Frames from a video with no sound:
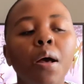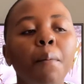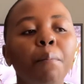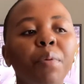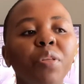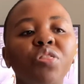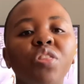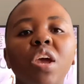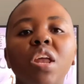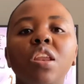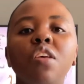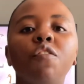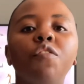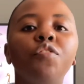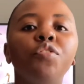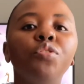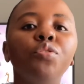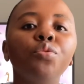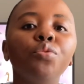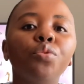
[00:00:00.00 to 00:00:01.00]
But then if
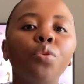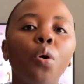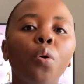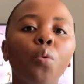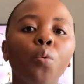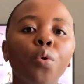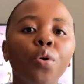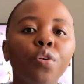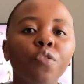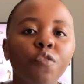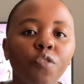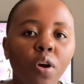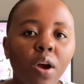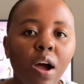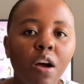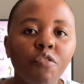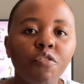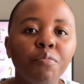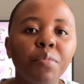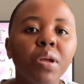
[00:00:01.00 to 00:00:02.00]
you don't work for
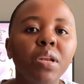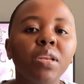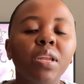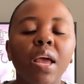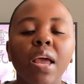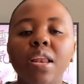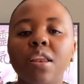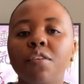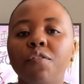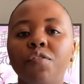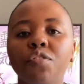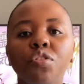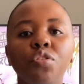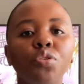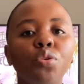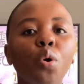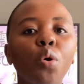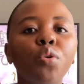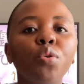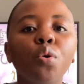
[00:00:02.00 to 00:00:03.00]
government, and if you
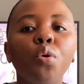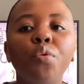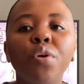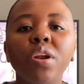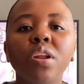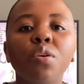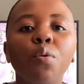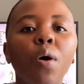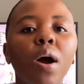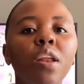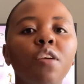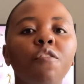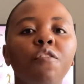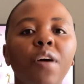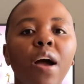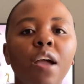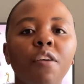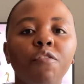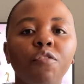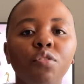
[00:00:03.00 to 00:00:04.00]
don't already
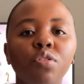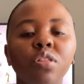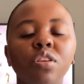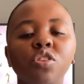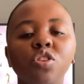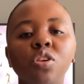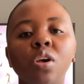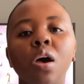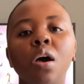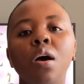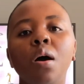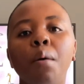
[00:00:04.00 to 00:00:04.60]
qualify for this